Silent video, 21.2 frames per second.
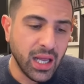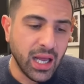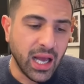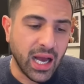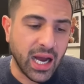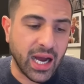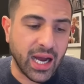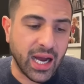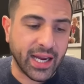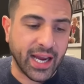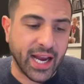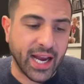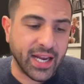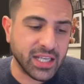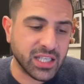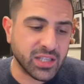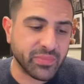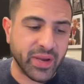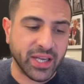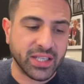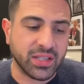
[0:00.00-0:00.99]
Again,
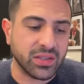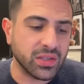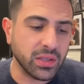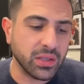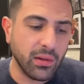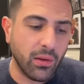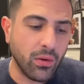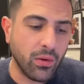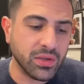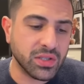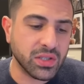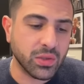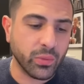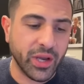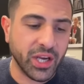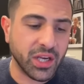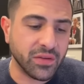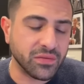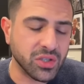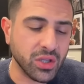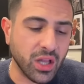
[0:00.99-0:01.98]
expected to launch the
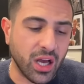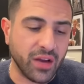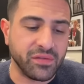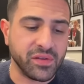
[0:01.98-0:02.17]
week of July